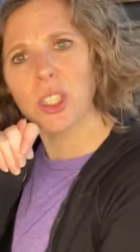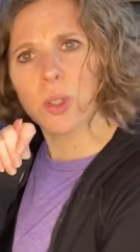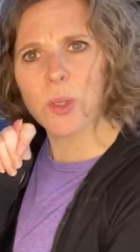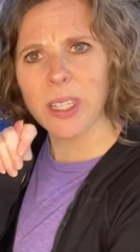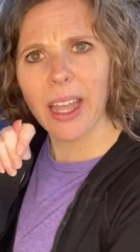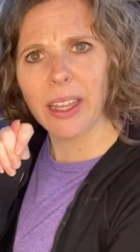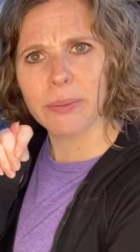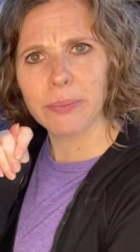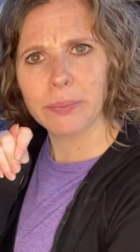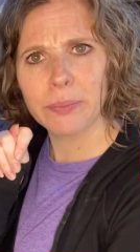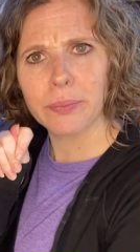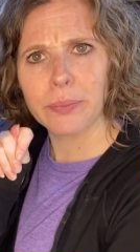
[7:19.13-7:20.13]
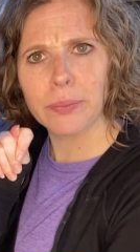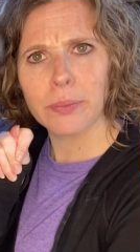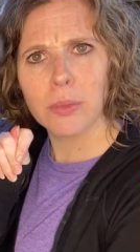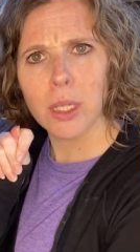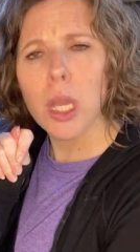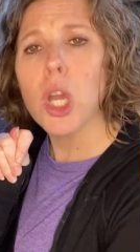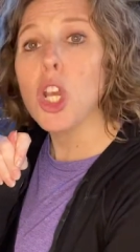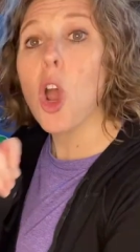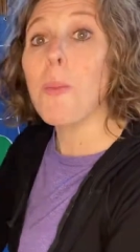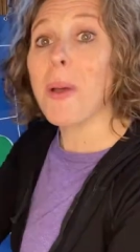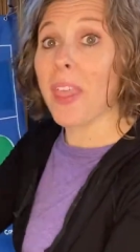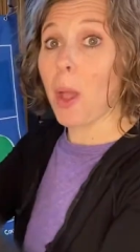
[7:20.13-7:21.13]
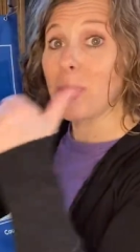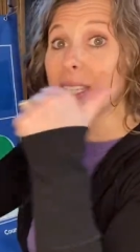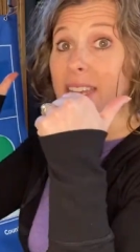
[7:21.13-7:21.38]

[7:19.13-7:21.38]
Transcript: Tuesday? No, but that was